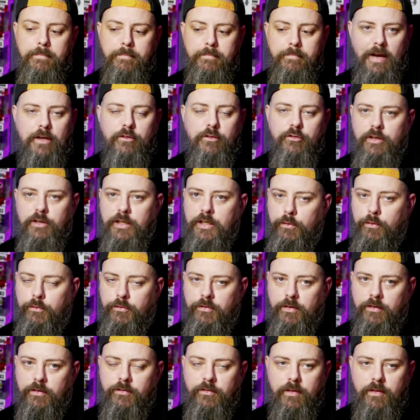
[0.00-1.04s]
have actually
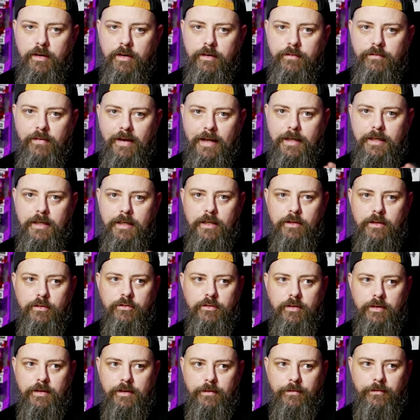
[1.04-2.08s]
used this to their
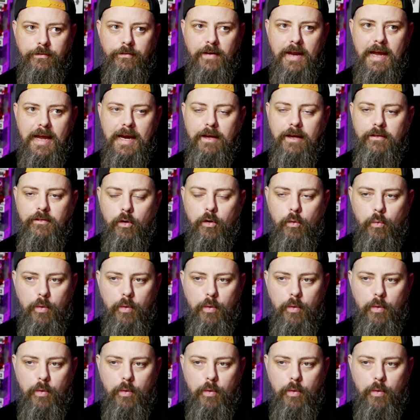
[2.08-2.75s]
advantage to deflect